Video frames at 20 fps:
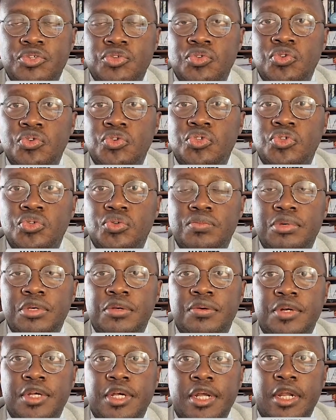soon to
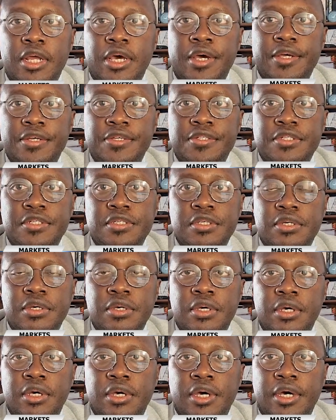be realized
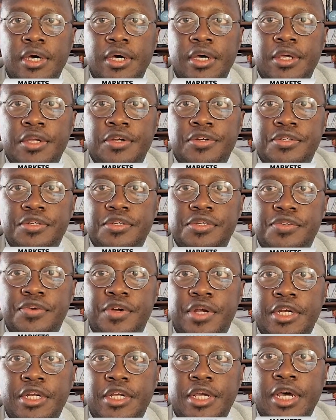
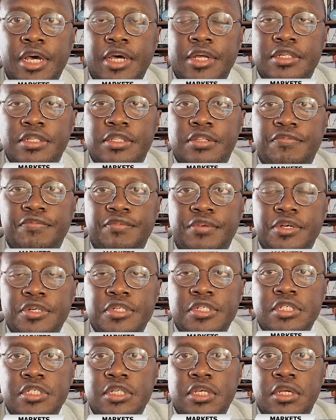interest rate cut, the
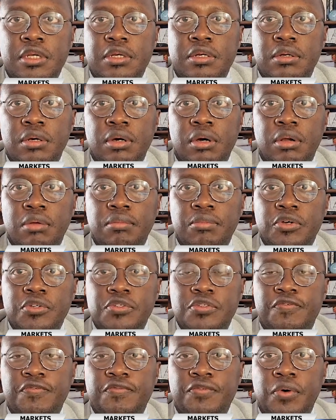first in
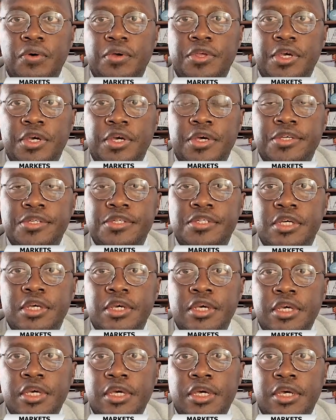almost 4 years
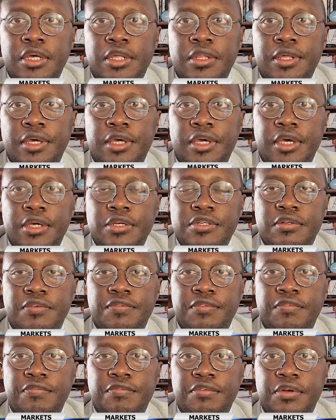in the case
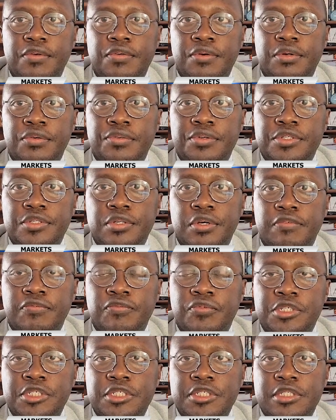of the Federal
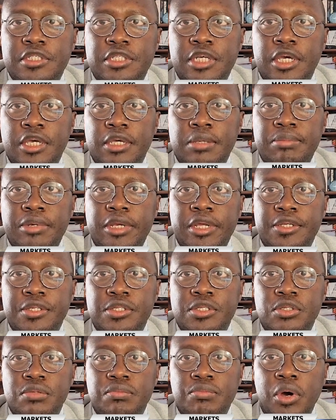Reserve, which is taking
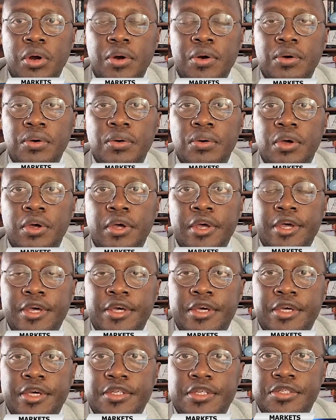place tomorrow,
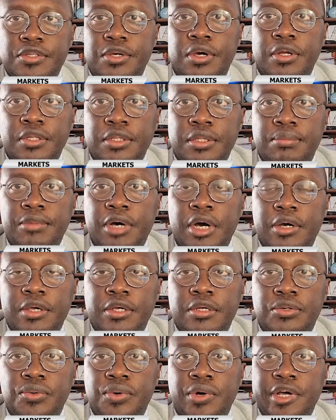has got the
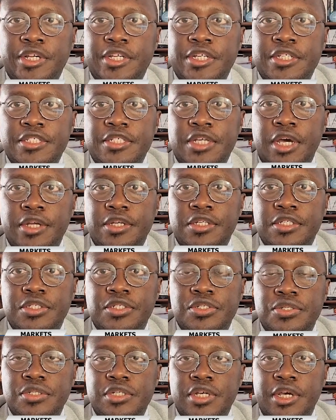market quite
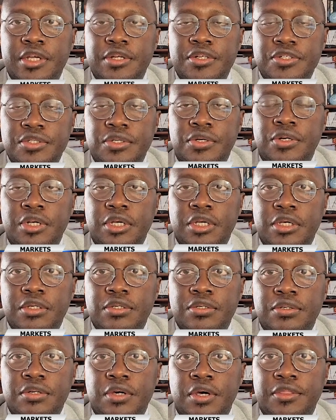excited today and
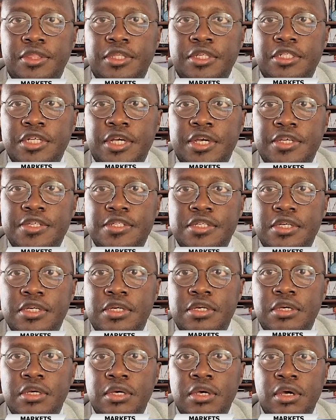certainly got the
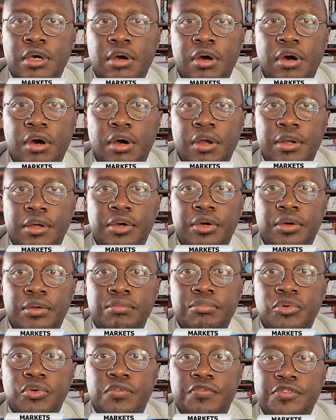JSE on a
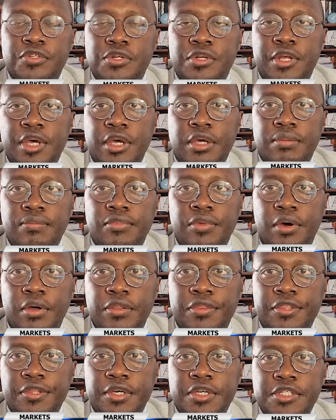good move today.
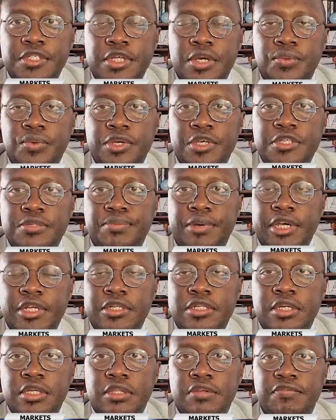On Thursday, we're
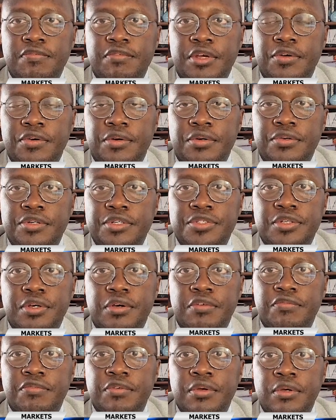expecting the Federal
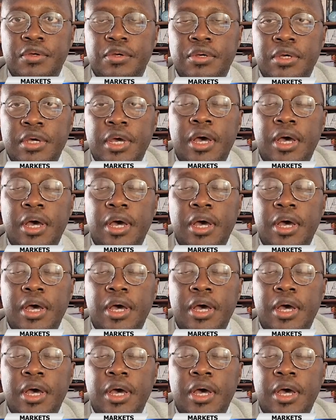Reserve,